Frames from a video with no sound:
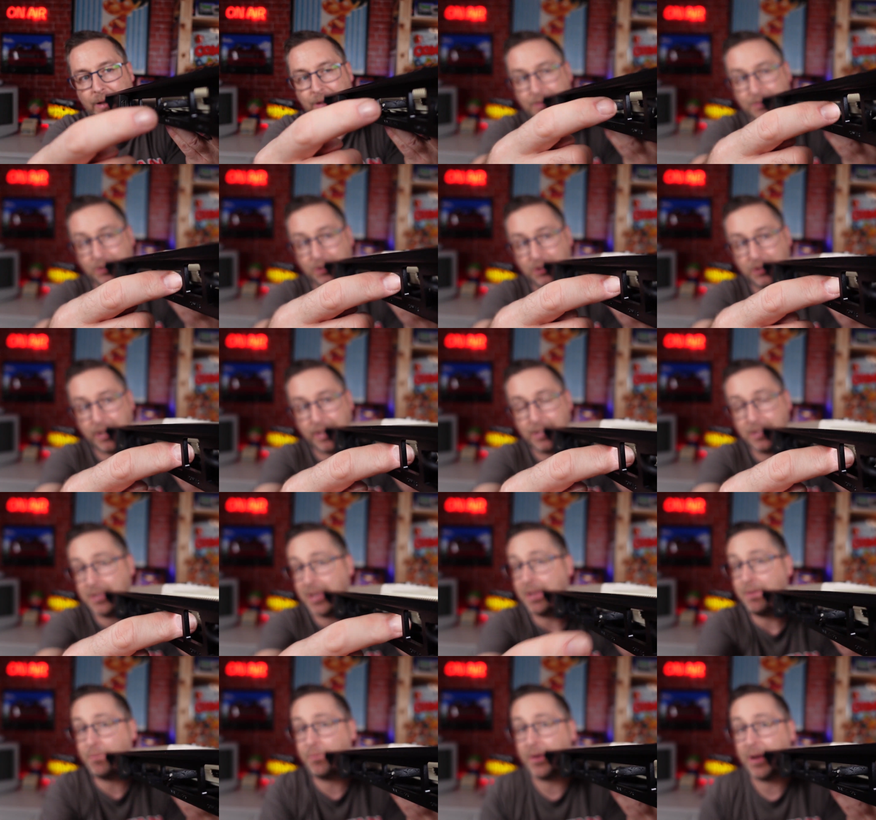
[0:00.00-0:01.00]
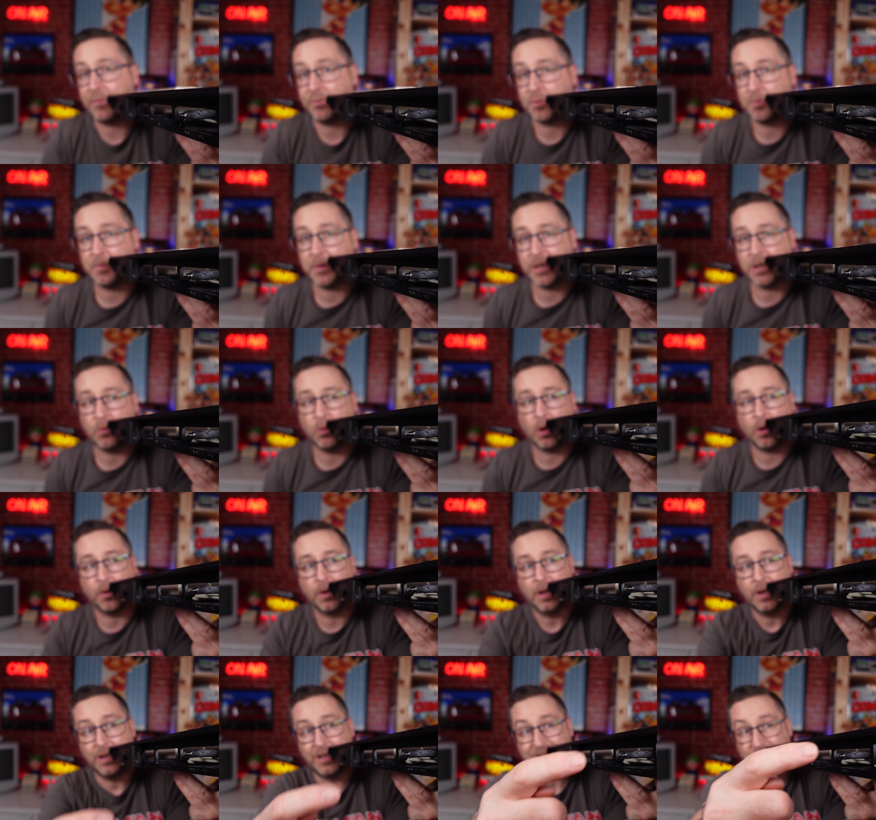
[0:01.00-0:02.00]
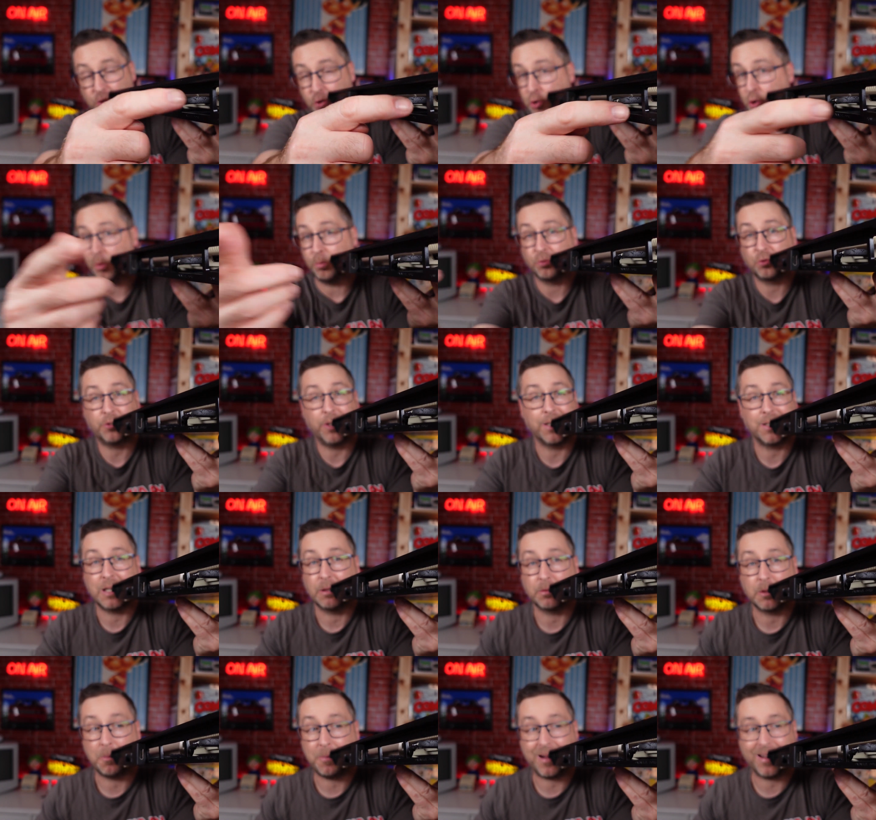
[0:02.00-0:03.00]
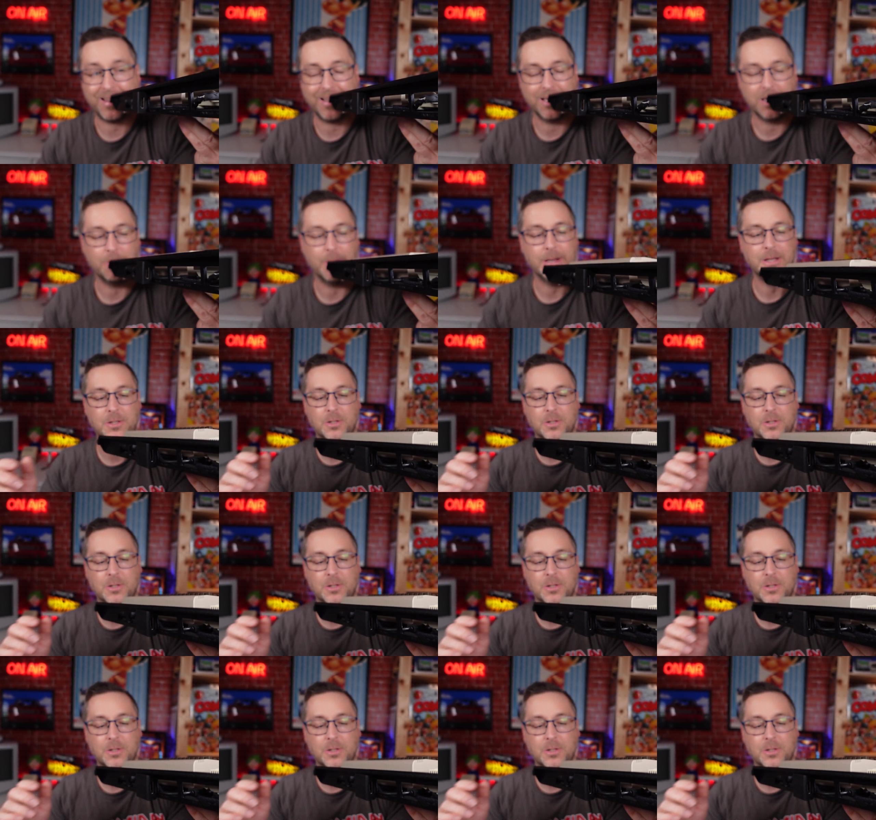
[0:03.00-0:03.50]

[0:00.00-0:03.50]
and as I say, the A500 Mini one just comes straight out the back anyway.